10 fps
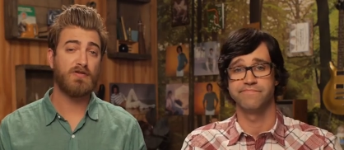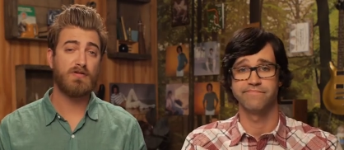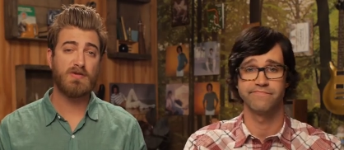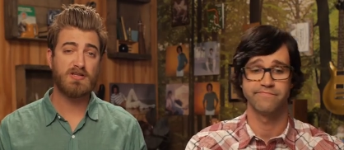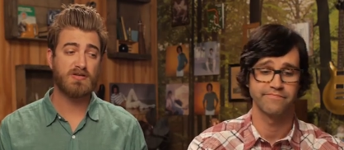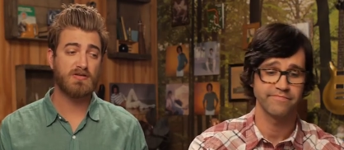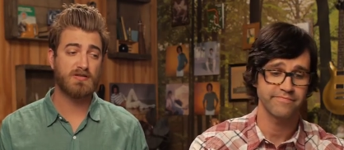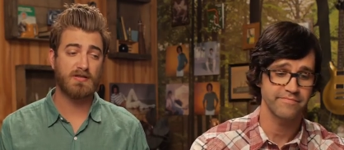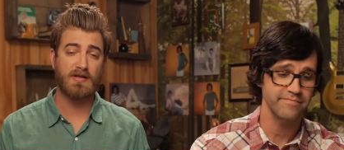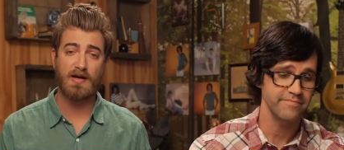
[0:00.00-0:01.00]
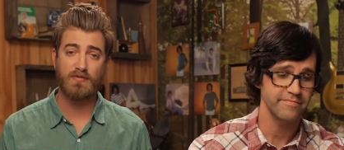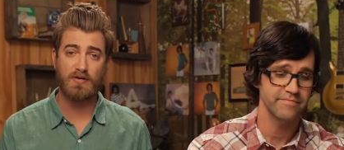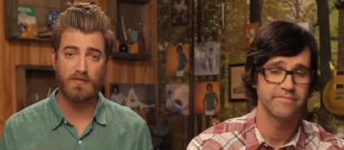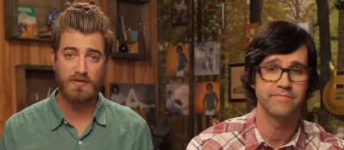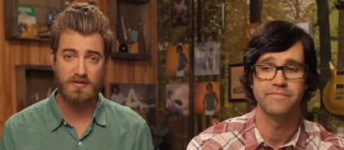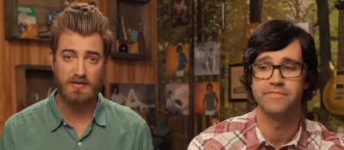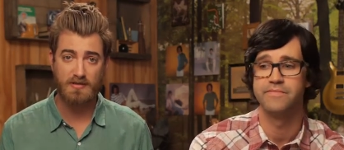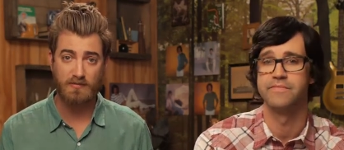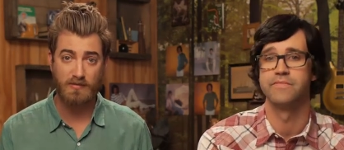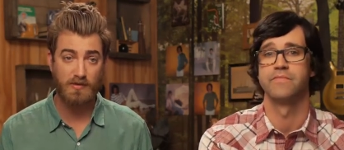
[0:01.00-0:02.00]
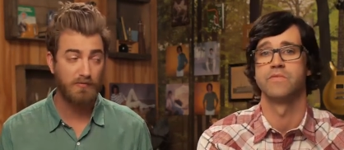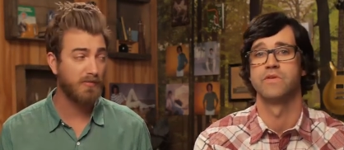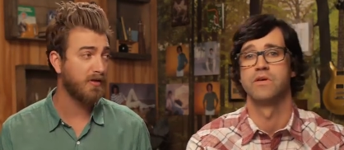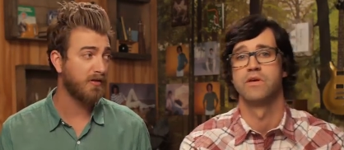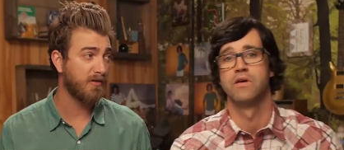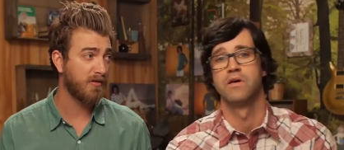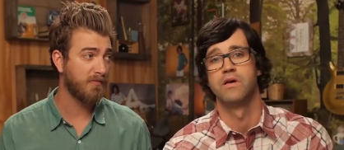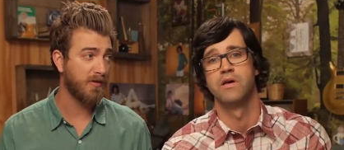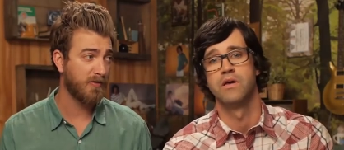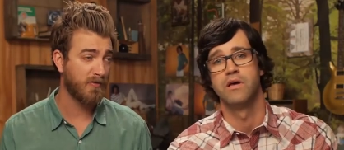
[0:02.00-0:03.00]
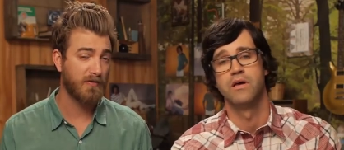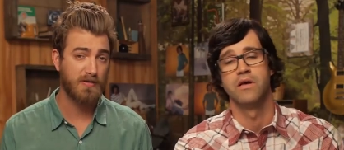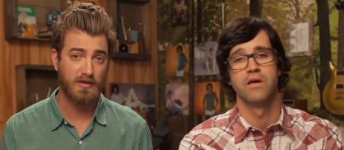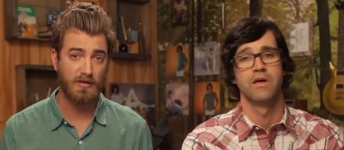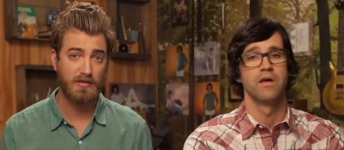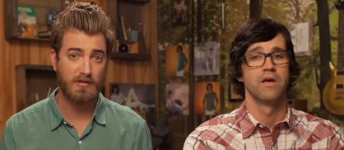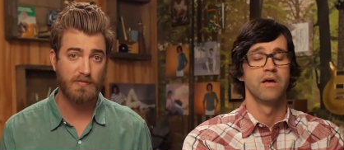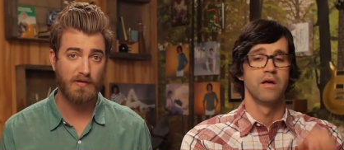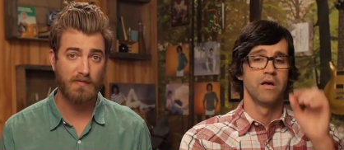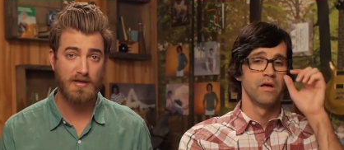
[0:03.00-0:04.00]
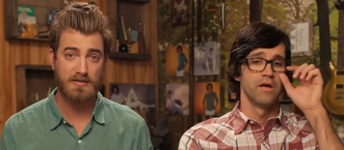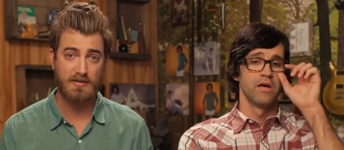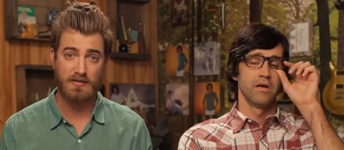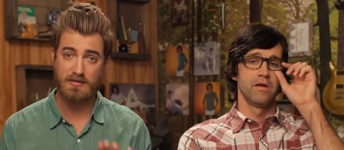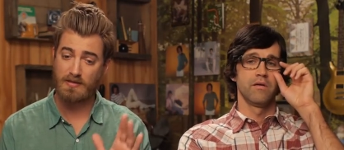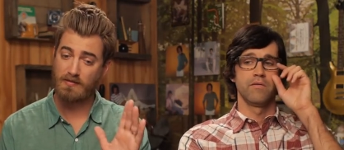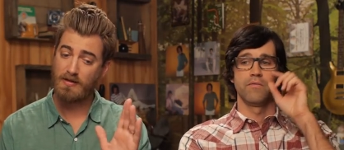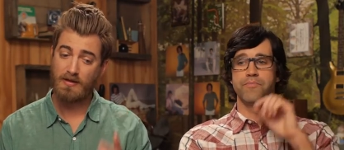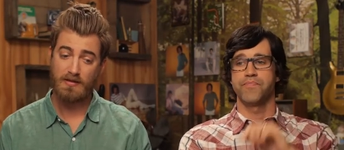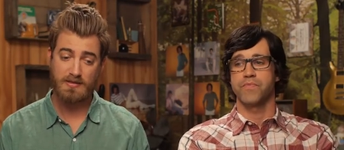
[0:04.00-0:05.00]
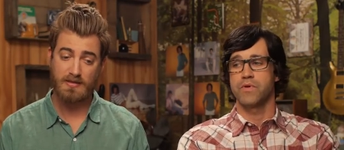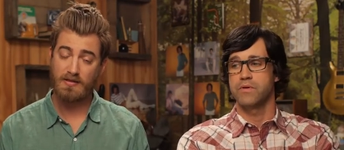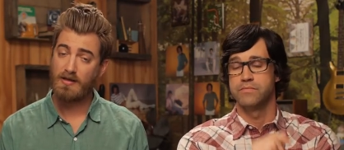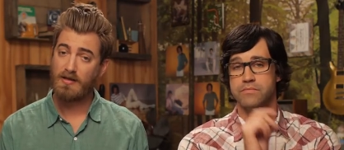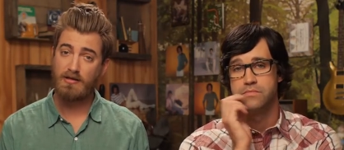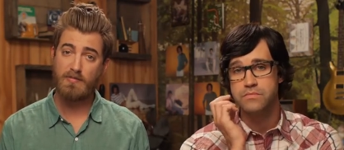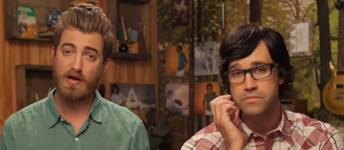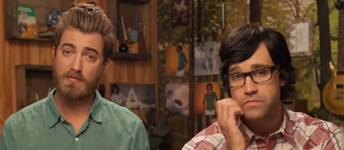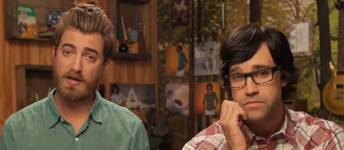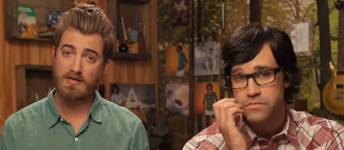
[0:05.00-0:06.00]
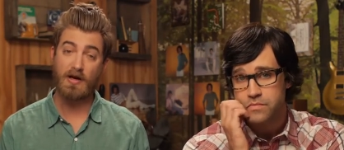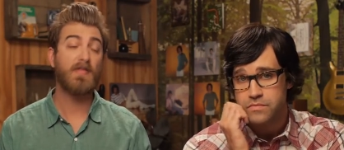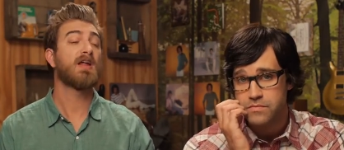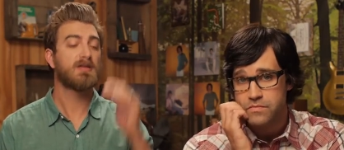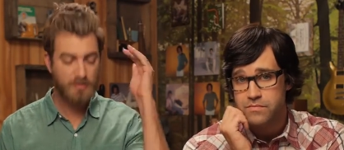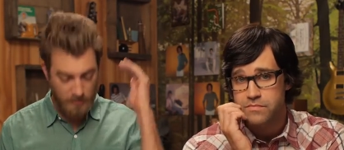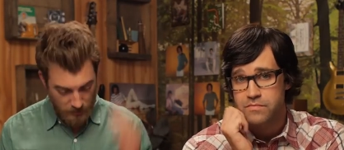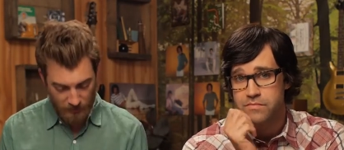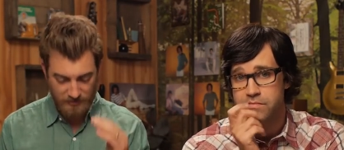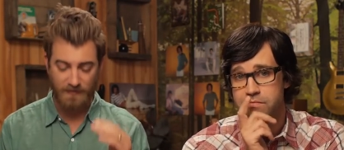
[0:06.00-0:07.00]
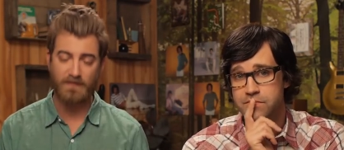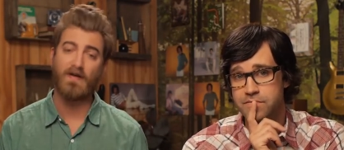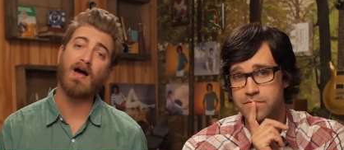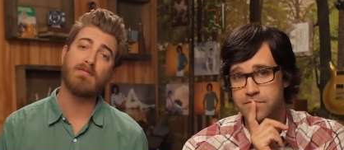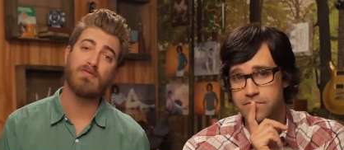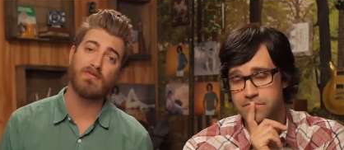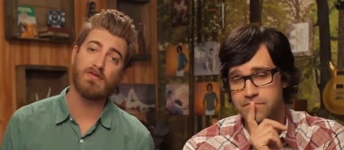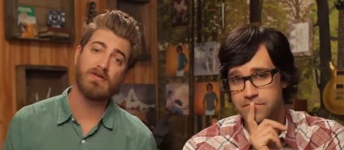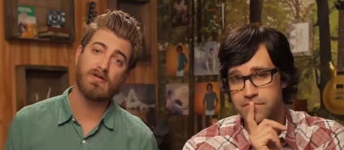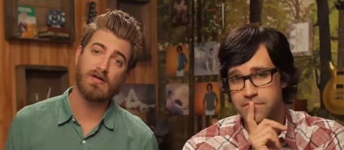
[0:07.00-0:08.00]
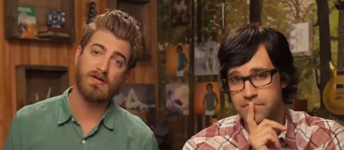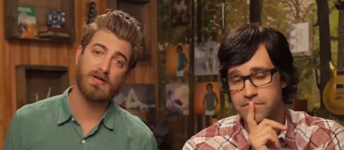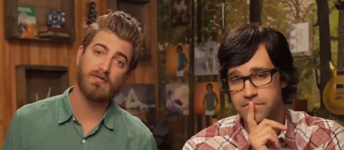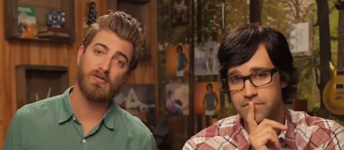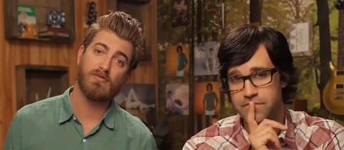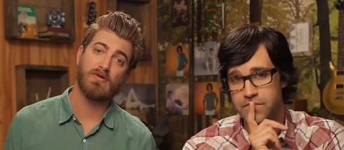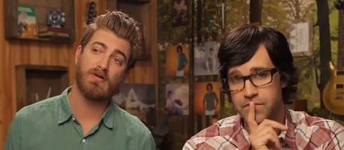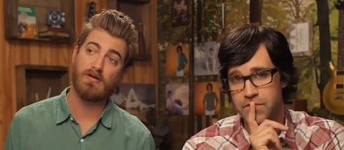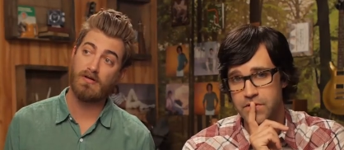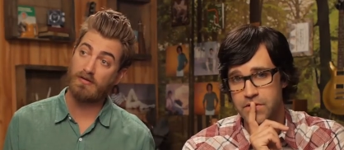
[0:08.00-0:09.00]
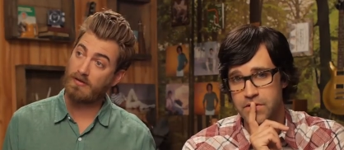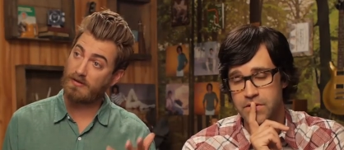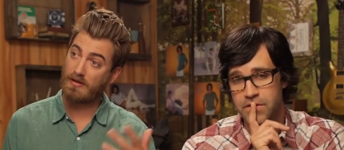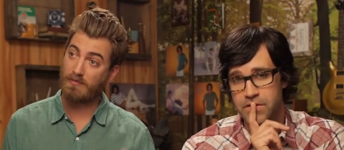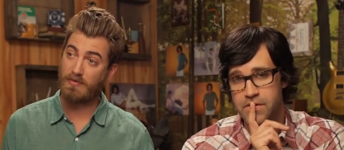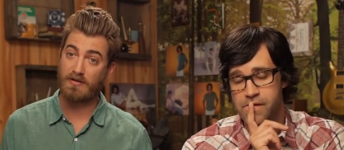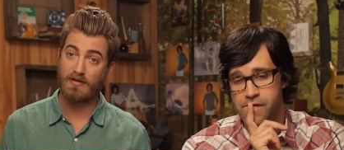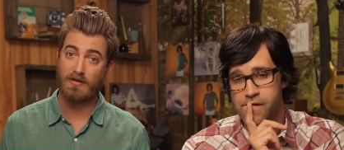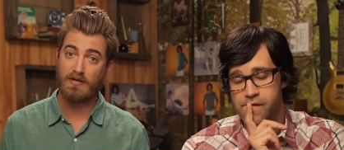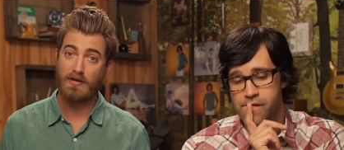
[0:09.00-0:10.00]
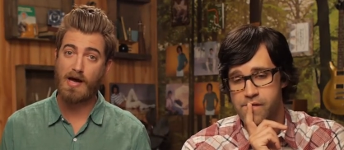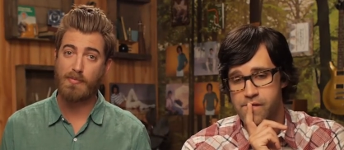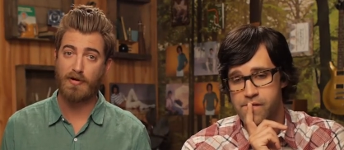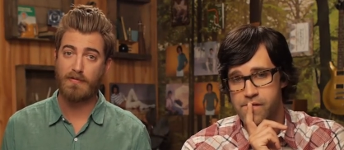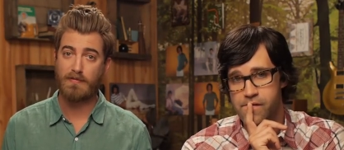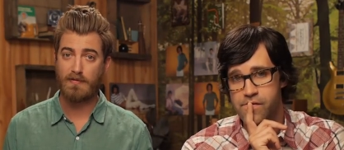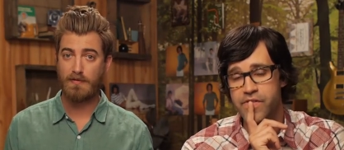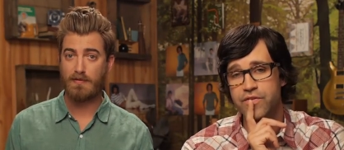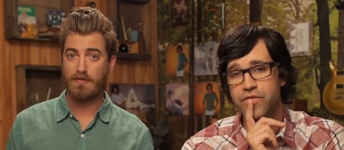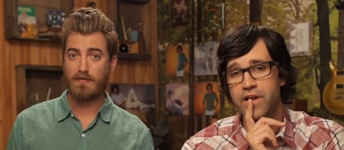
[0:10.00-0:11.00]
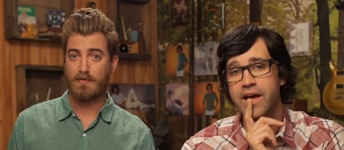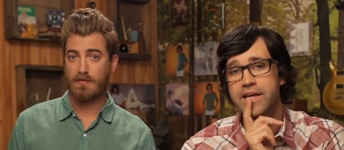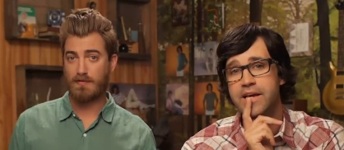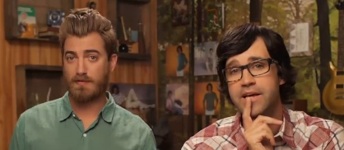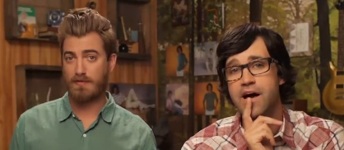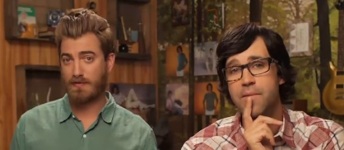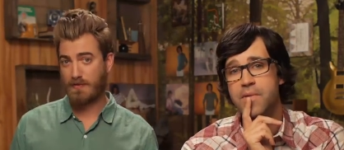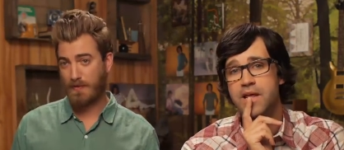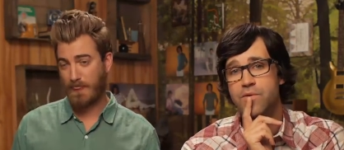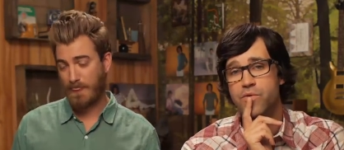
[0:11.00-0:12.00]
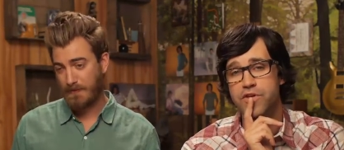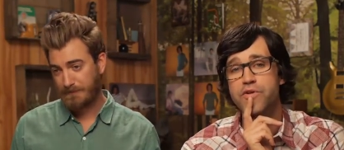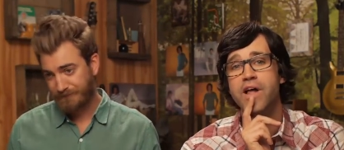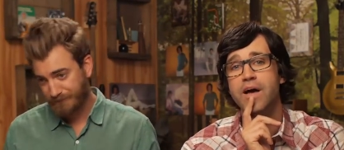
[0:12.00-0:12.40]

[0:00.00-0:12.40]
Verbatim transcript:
Speaker 1: if you misuse the 911 system, you can be you can be thrown in jail. You can be arrested. So listen, you better make sure that it's justified before you call 911, or you'll end up in the hopper. Thanks for liking
Speaker 2: and commenting with your